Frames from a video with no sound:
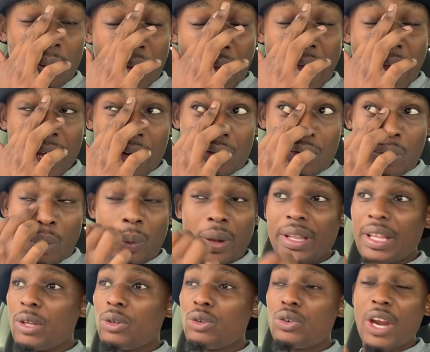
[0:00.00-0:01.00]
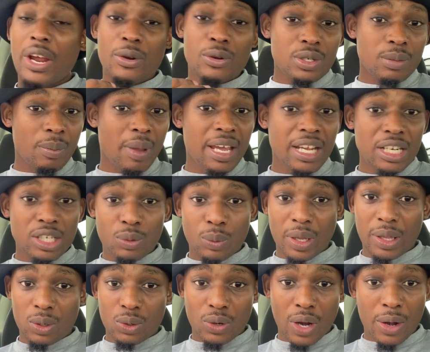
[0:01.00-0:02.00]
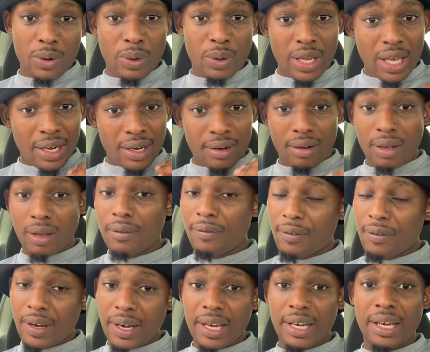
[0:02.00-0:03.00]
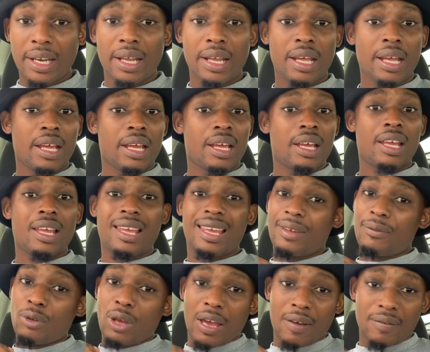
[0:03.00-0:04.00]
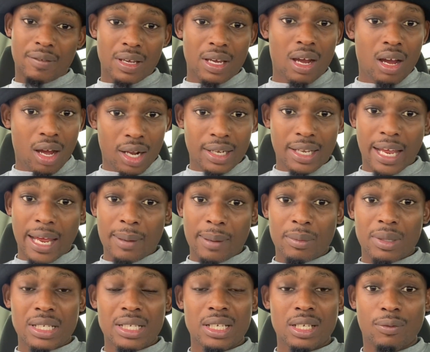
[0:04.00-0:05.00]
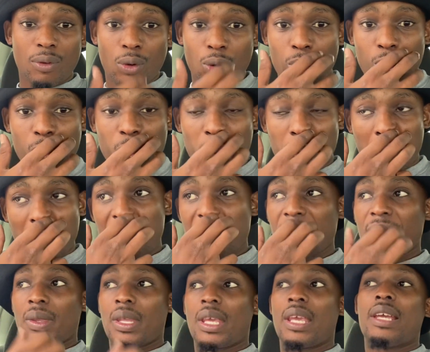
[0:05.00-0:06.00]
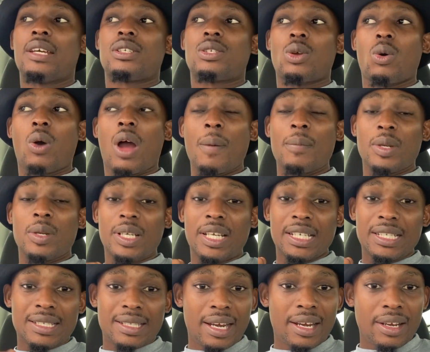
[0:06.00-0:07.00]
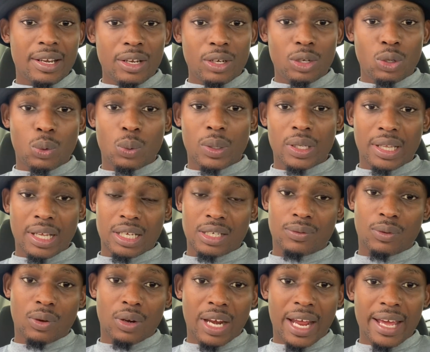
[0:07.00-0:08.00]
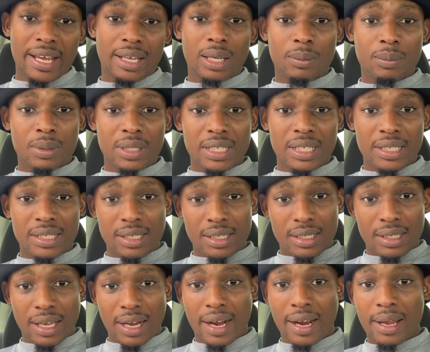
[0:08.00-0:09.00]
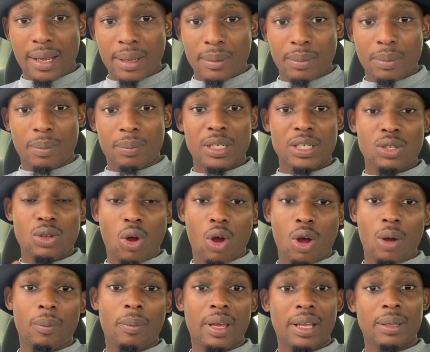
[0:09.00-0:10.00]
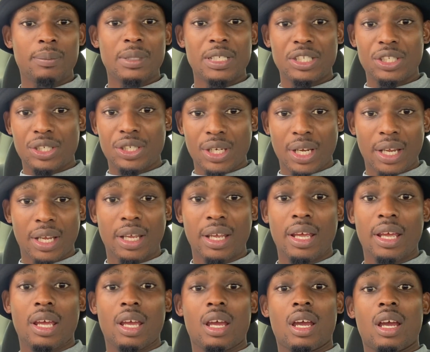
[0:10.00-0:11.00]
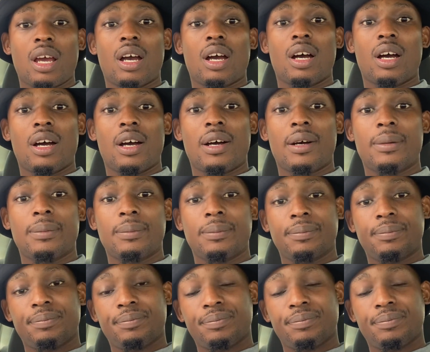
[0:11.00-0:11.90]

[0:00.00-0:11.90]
i don't know whether you're trying to smash whether you're trying to get a girlfriend if you're having a hard time this is for you so i'm gonna get straight into it thanks for liking please subscribe please comment please share um